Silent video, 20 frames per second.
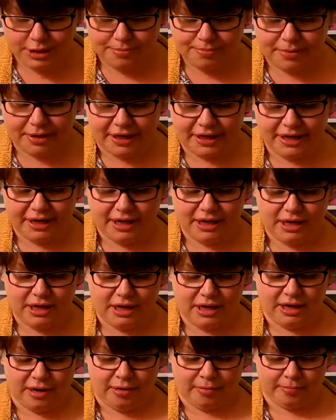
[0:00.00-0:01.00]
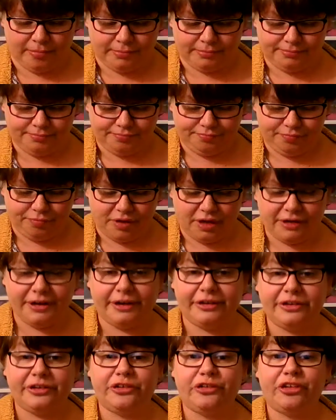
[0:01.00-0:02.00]
But
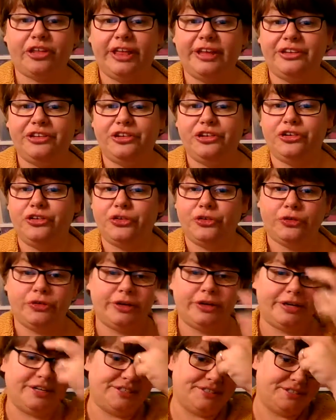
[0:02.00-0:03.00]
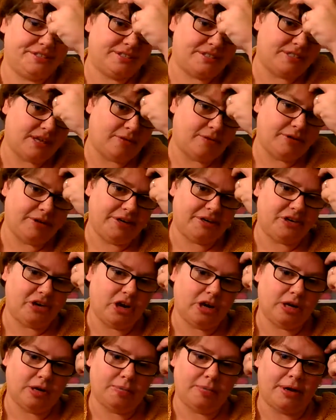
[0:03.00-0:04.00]
another thing too is I want to
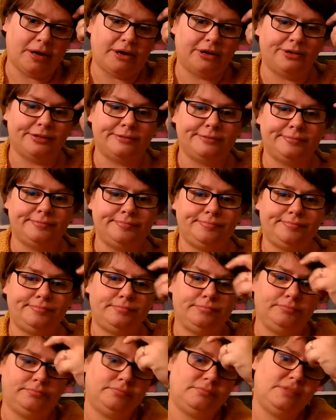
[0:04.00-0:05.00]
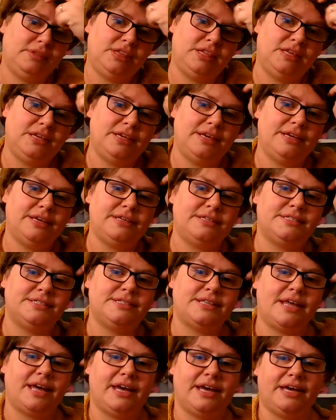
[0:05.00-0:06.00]
talk about is
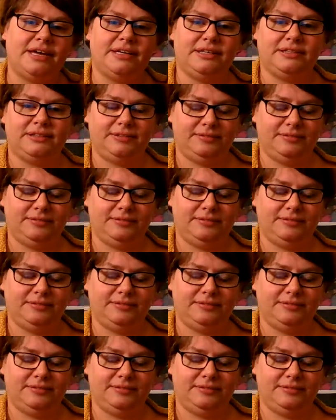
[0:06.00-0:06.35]
that